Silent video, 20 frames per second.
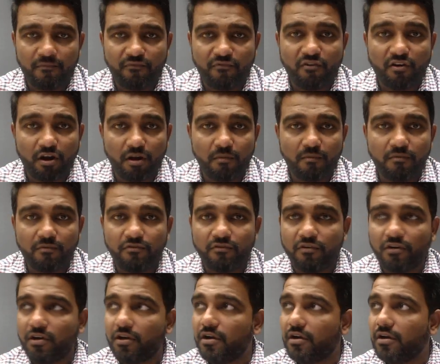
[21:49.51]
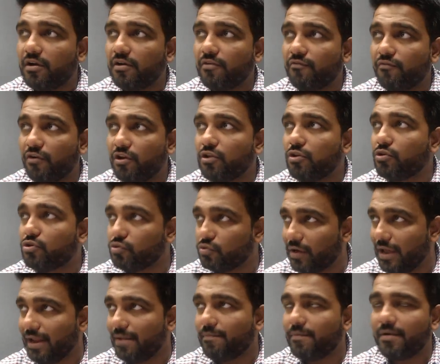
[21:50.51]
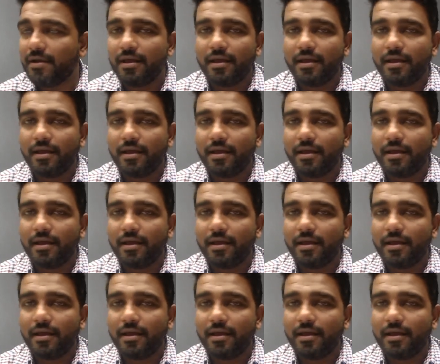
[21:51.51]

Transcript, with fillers: forum for for you to help